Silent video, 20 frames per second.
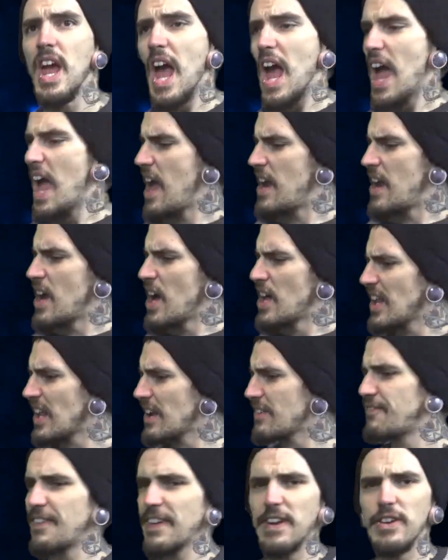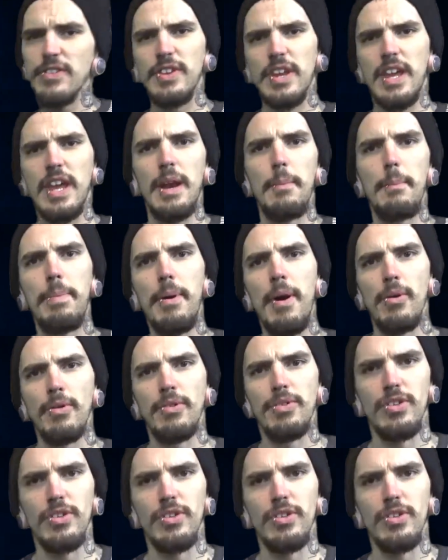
and a lot of fingers are getting poked.